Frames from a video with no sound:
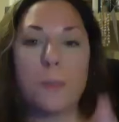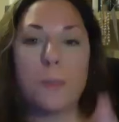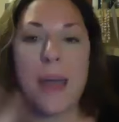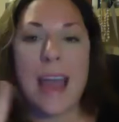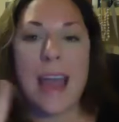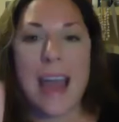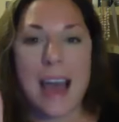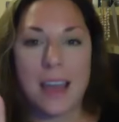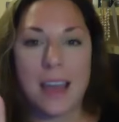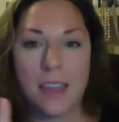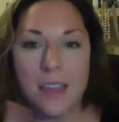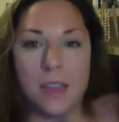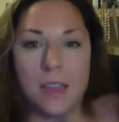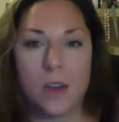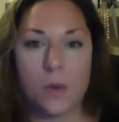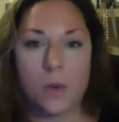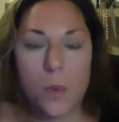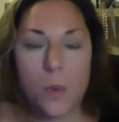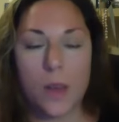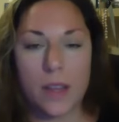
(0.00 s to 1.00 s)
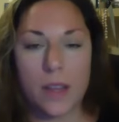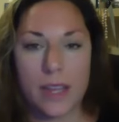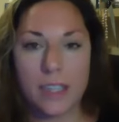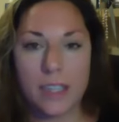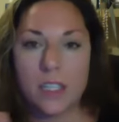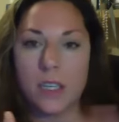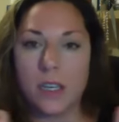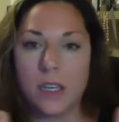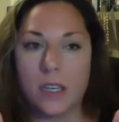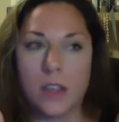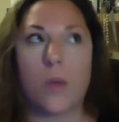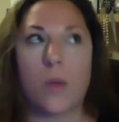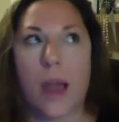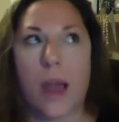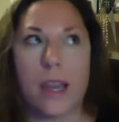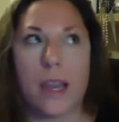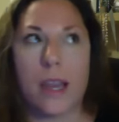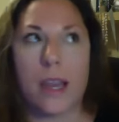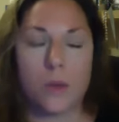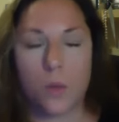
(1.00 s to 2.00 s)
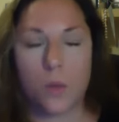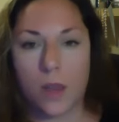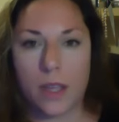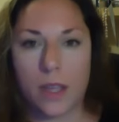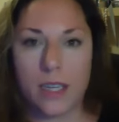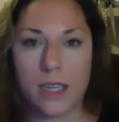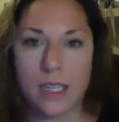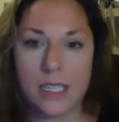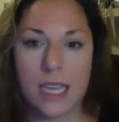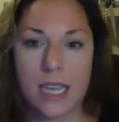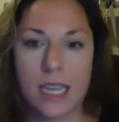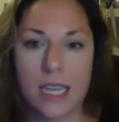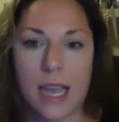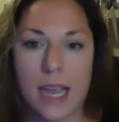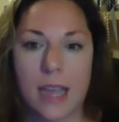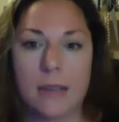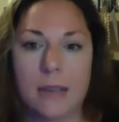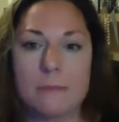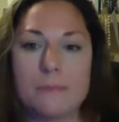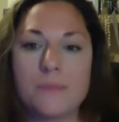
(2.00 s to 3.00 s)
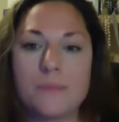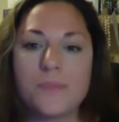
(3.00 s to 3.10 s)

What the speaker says: path they're ready and willing to take.